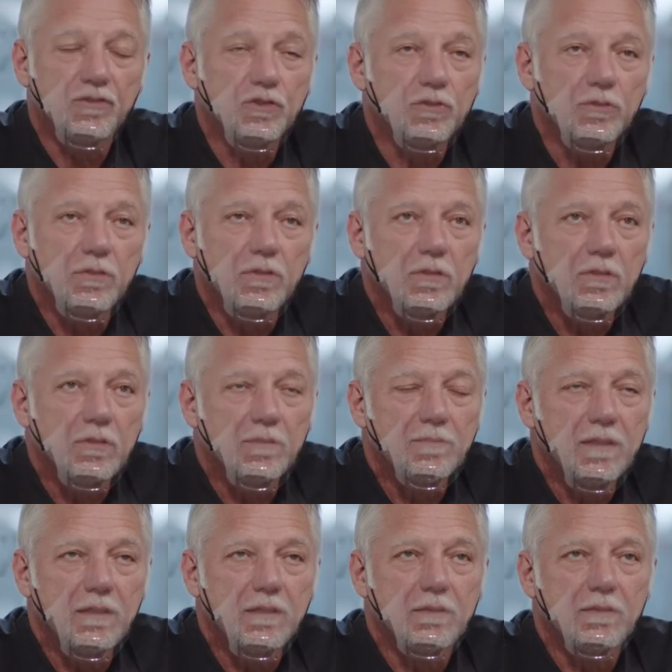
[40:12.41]
sure. I
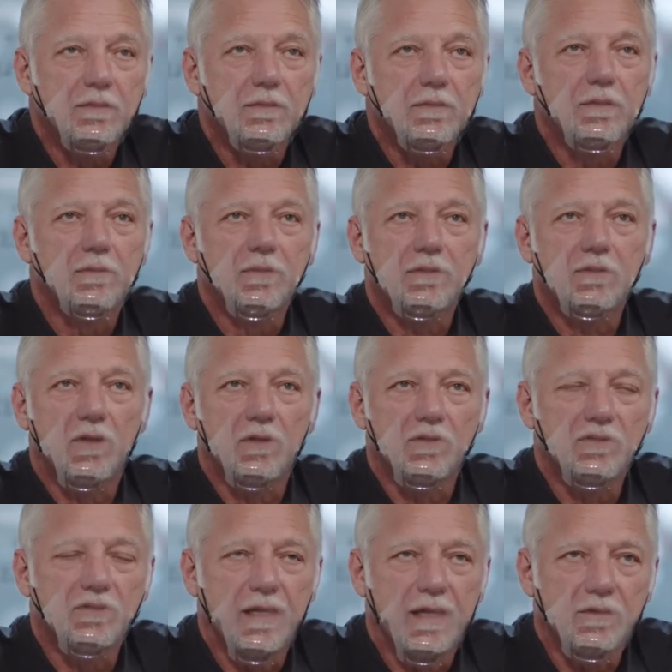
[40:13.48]
mean, you know,
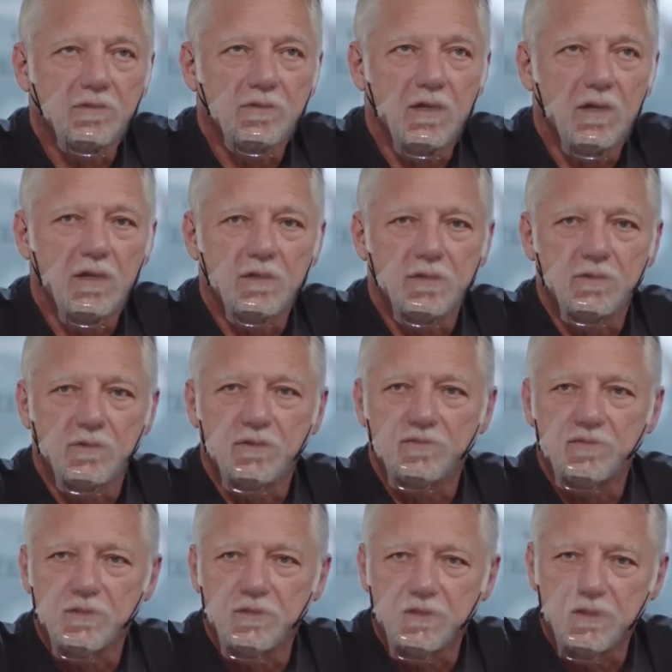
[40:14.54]
McDonald's Tangled Garden, or
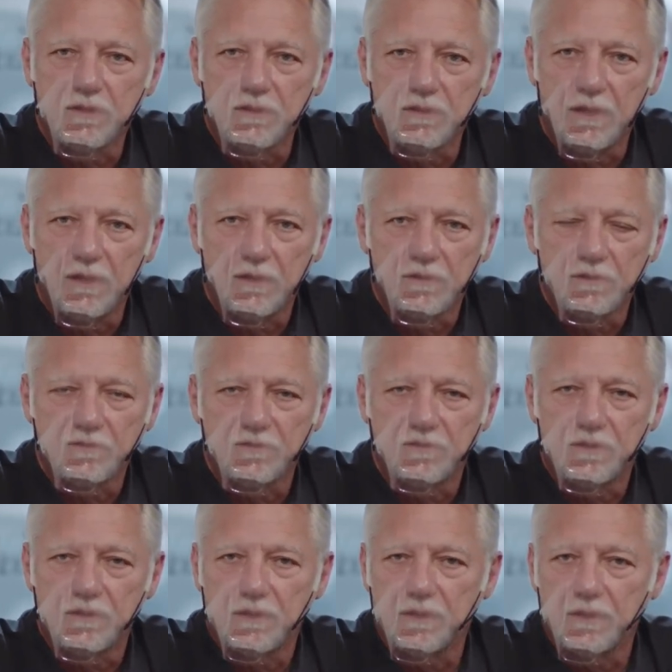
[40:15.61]
if you look at a lot of
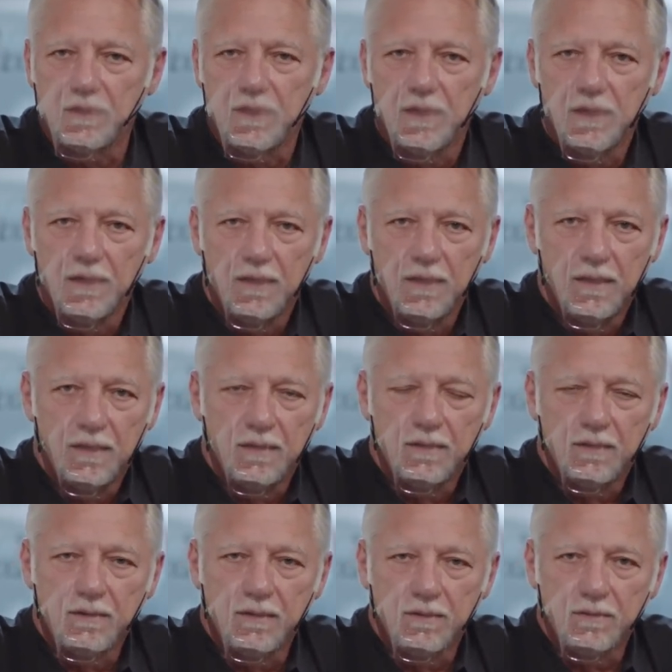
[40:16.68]
the,
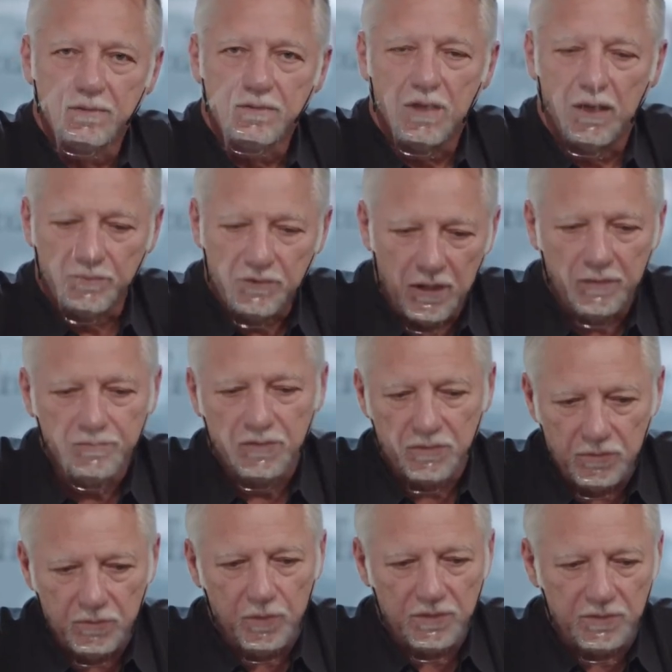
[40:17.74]
you know, Tom Thompson,
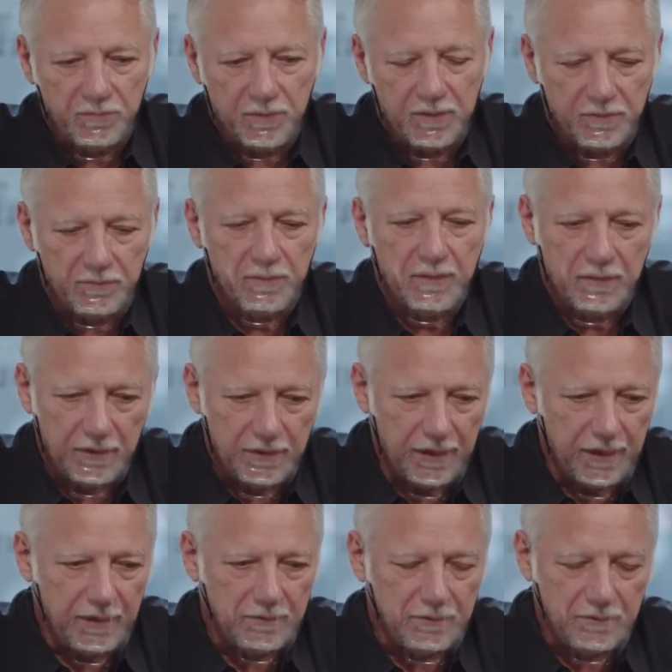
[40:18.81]
who wasn't part of it, but
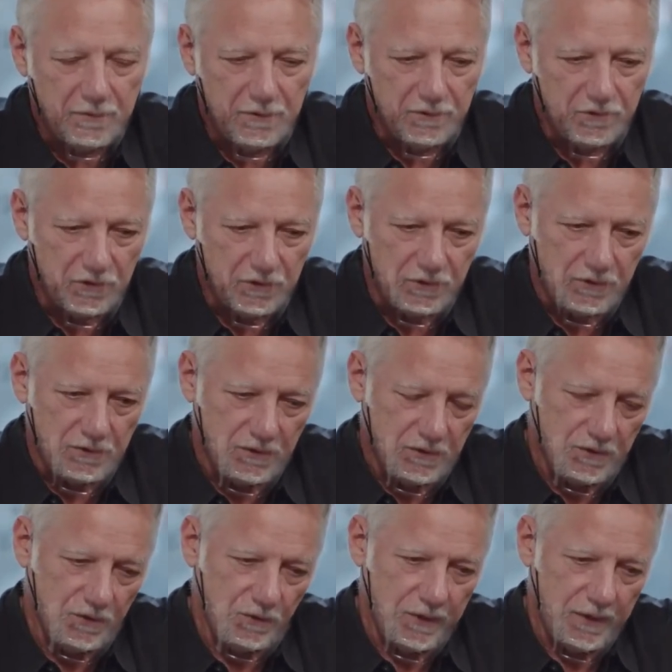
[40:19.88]
again, you know, just
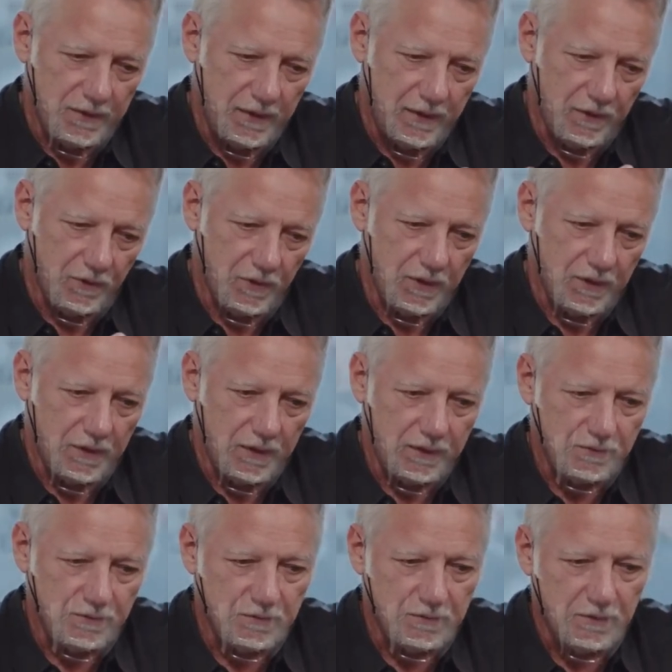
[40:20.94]
the way they
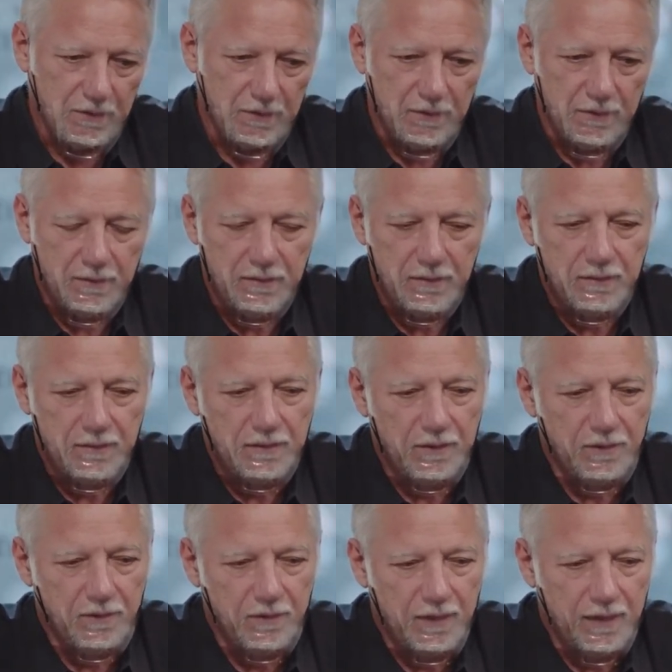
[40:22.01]
organized, you
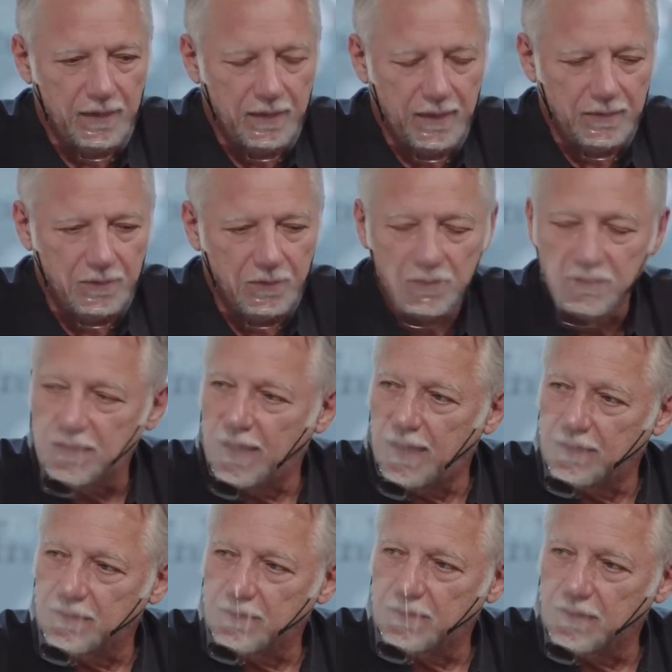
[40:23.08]
know, and looked
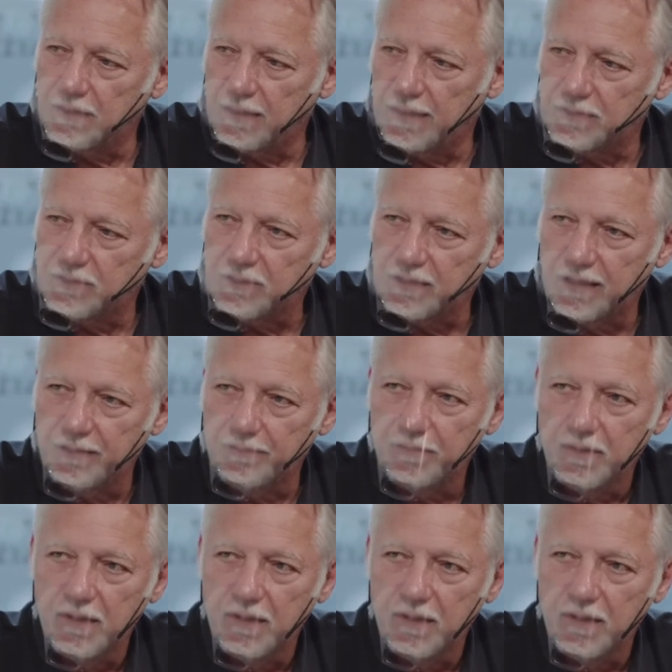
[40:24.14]
at the landscape,